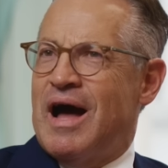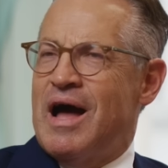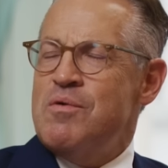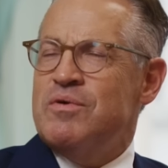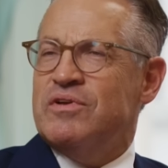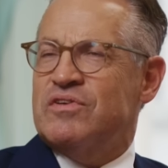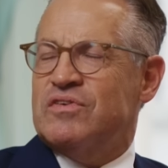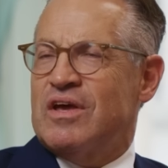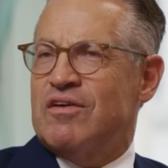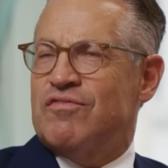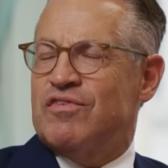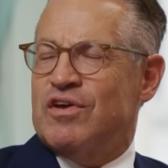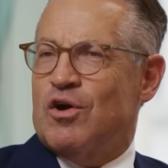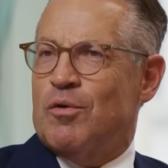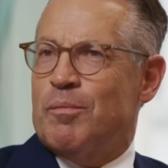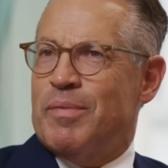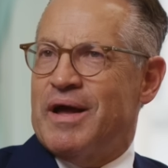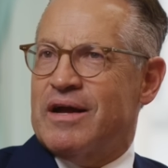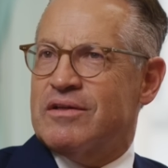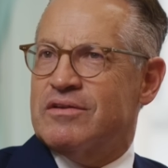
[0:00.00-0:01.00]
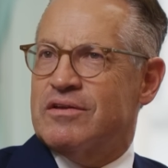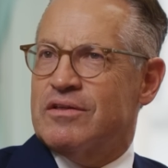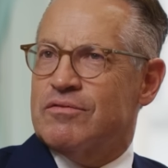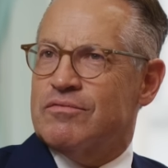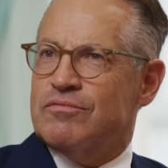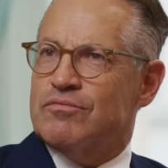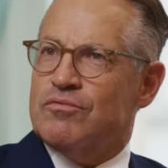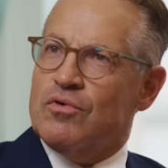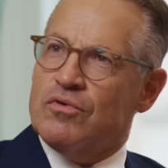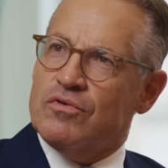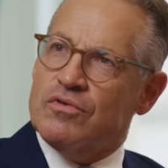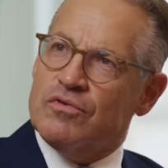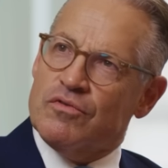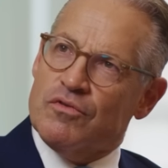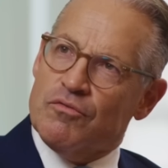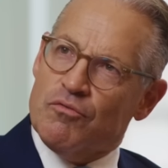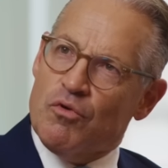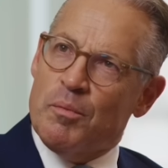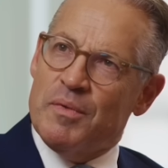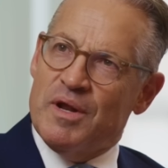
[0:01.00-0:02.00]
I would say if you go back to the to the
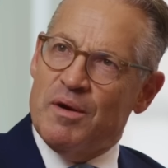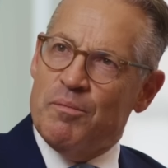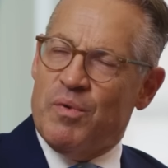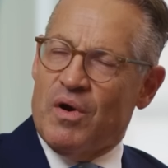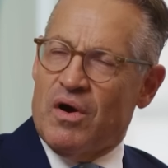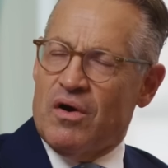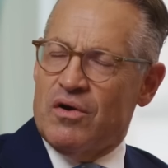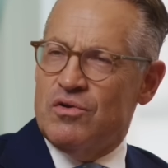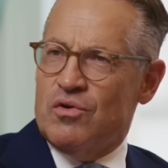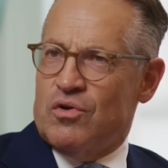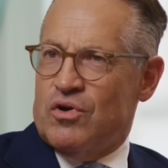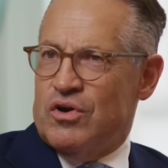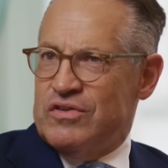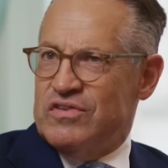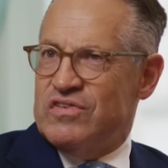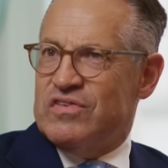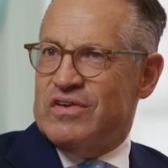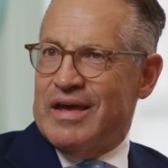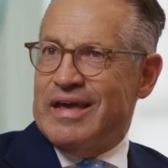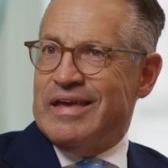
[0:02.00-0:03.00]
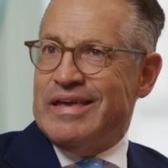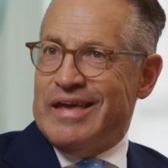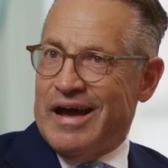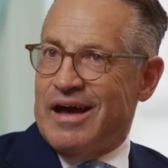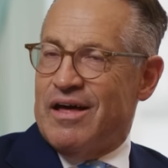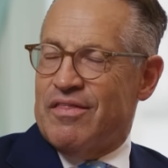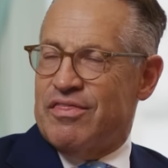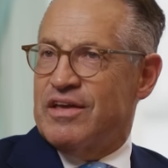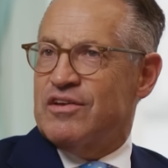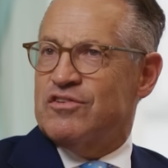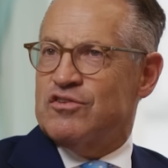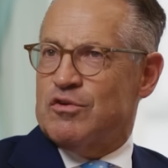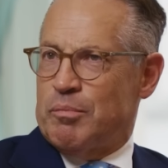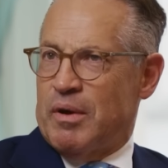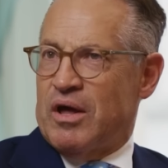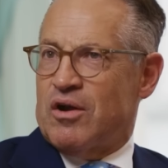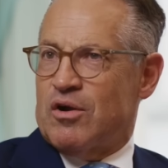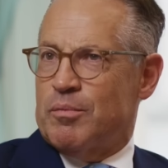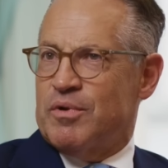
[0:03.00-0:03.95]
Roman Empire, you could say, yeah, things are better.